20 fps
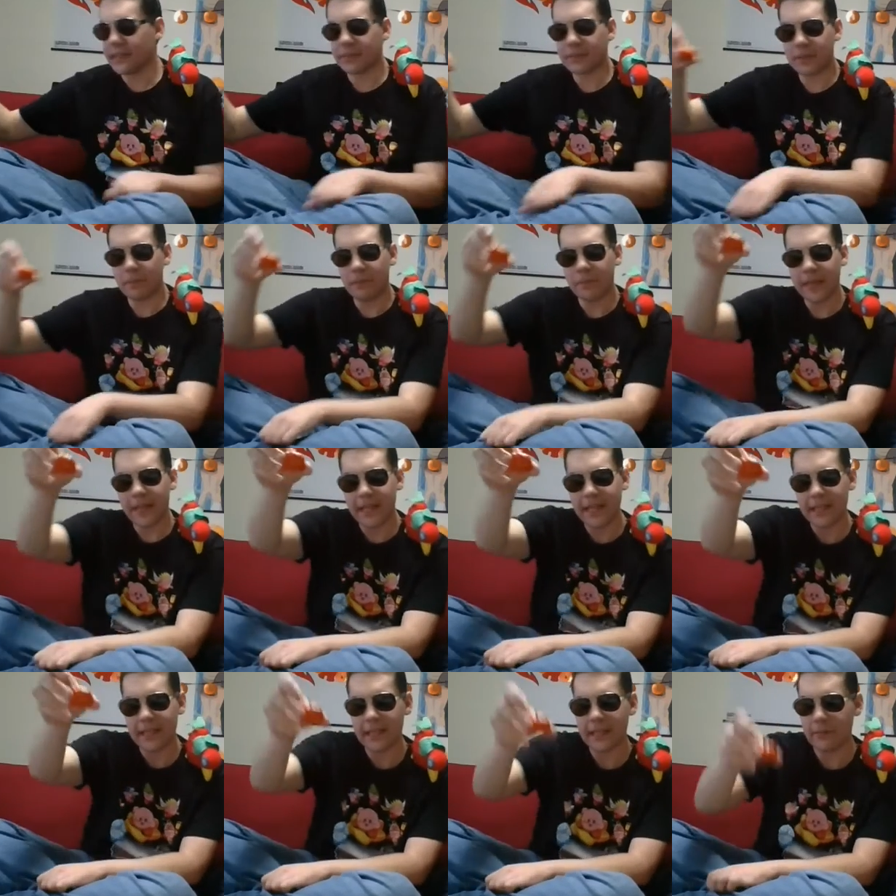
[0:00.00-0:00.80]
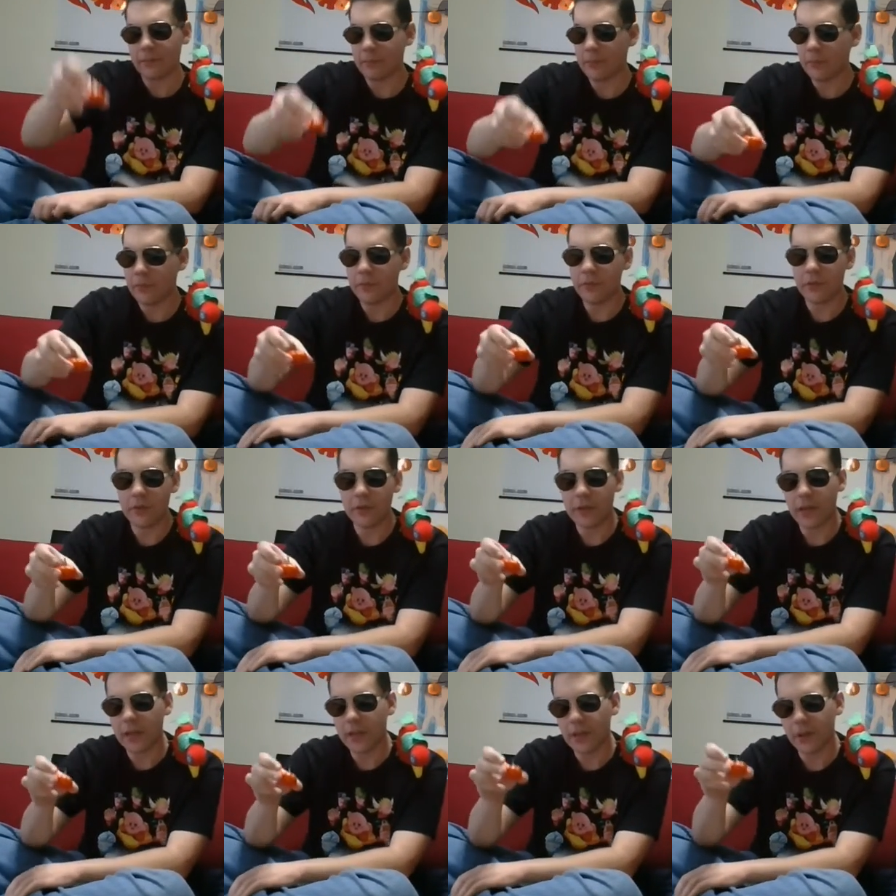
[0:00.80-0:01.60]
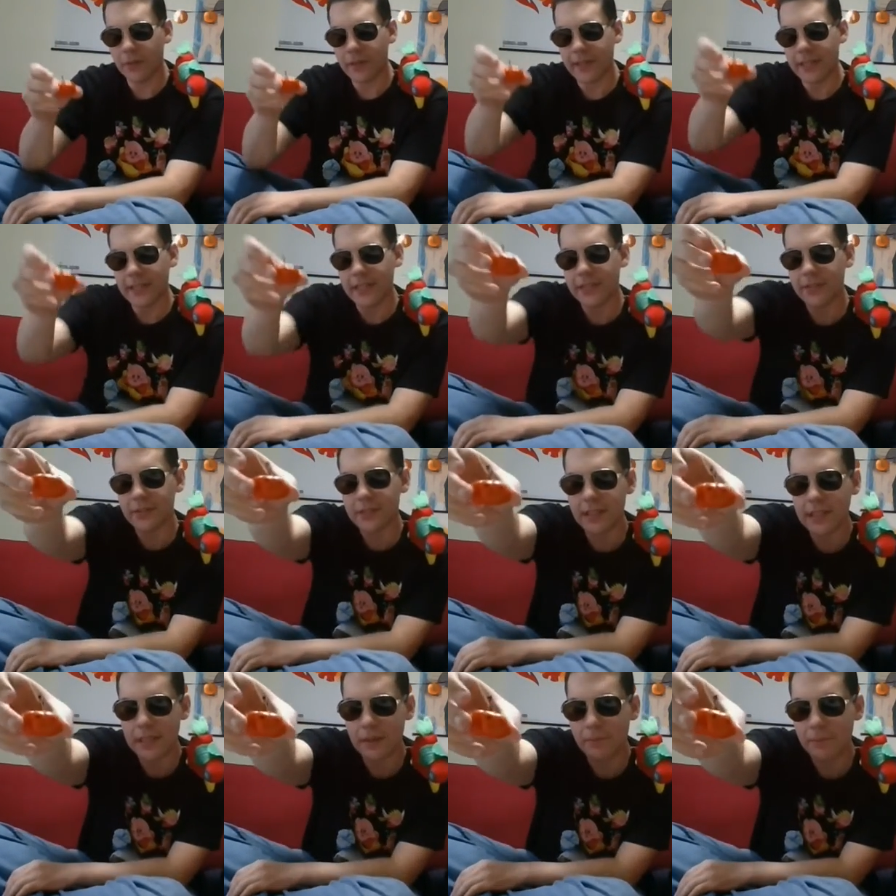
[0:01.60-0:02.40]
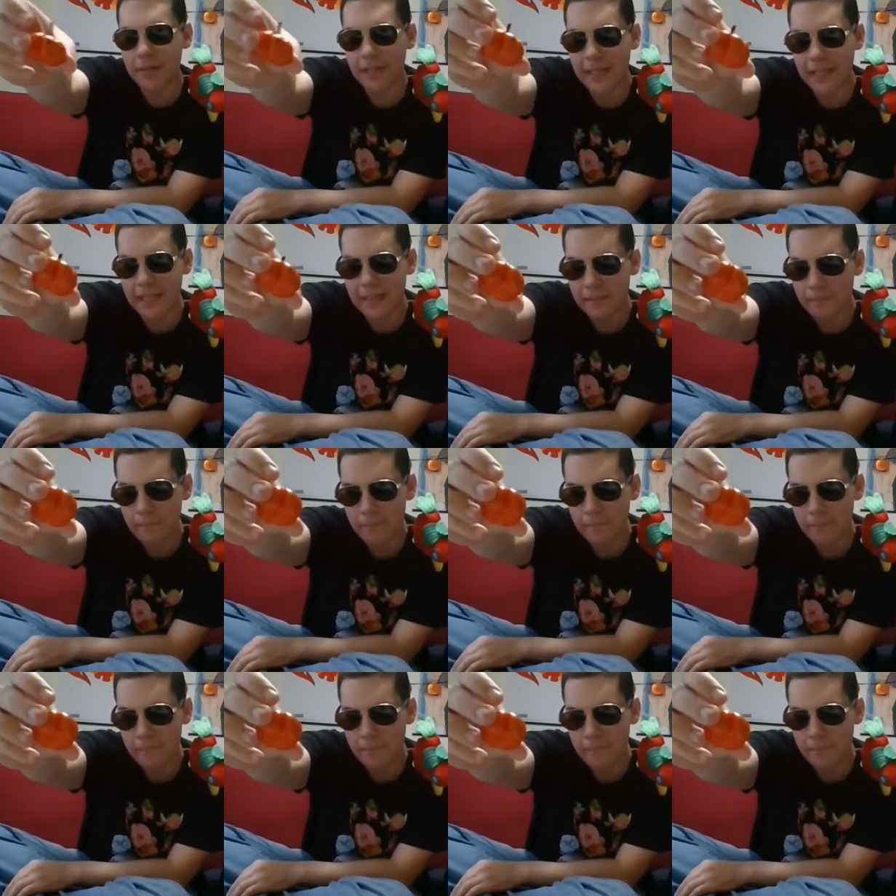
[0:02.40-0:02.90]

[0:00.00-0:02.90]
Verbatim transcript: was a plant like before Halloween there was like a plant